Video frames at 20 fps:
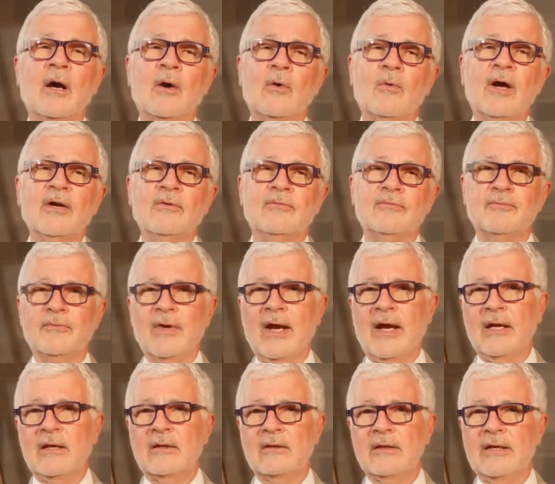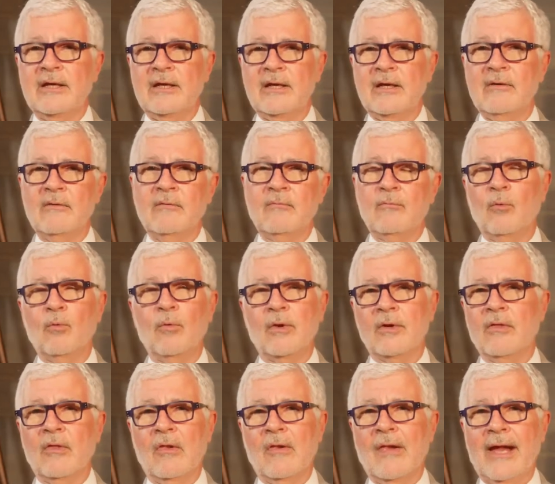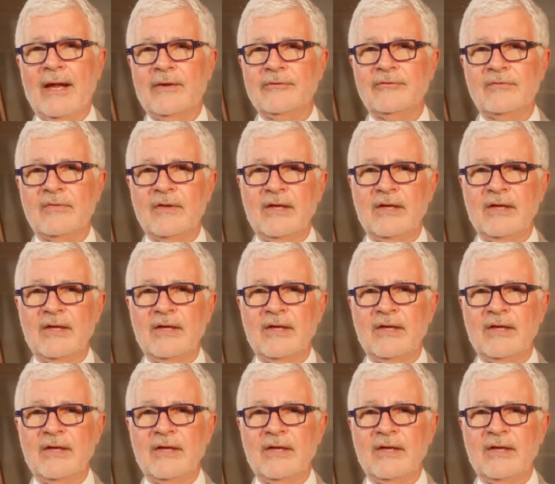quite frankly, one of the last